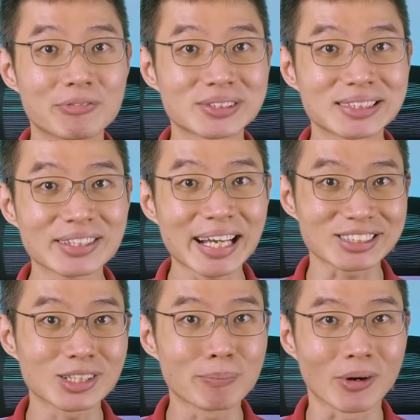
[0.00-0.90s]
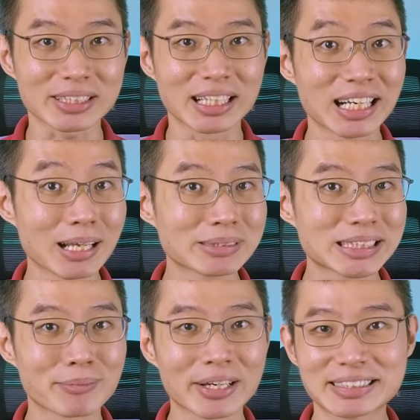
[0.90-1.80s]
you still catch no balls, let me
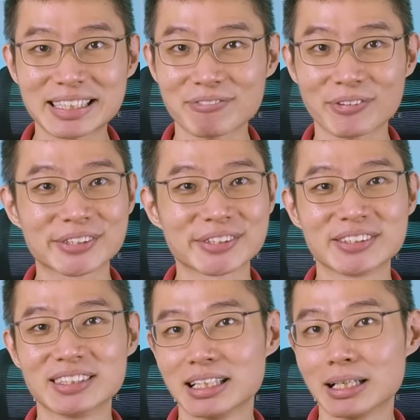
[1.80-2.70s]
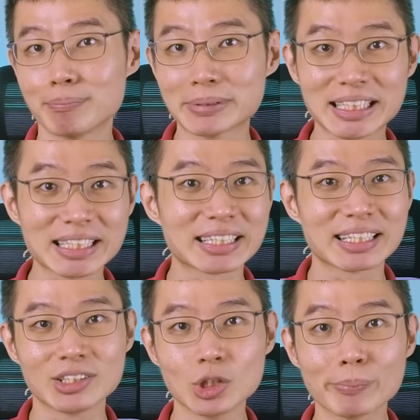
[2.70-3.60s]
summarize that for you.
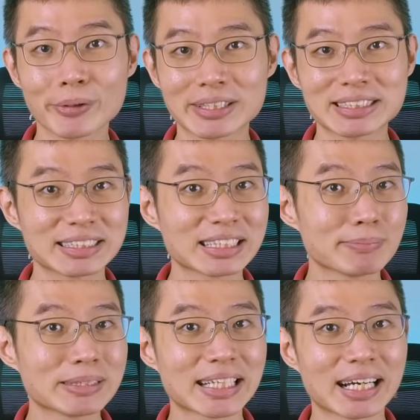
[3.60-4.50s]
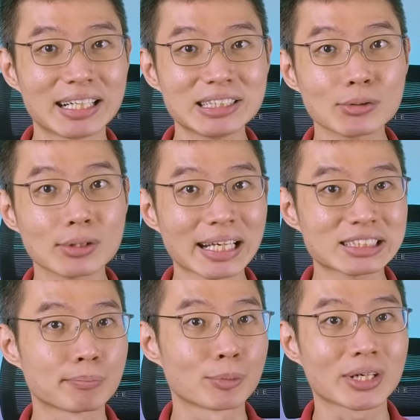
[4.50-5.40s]
Basically, neobrokers just means that a new class
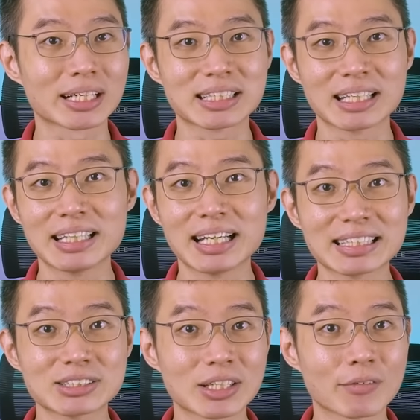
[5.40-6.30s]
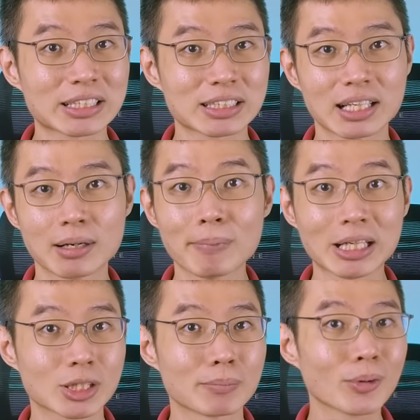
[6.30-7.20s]
of brokers that lets you invest much
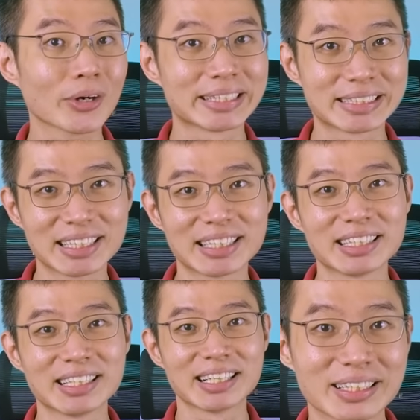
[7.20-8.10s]
more easily.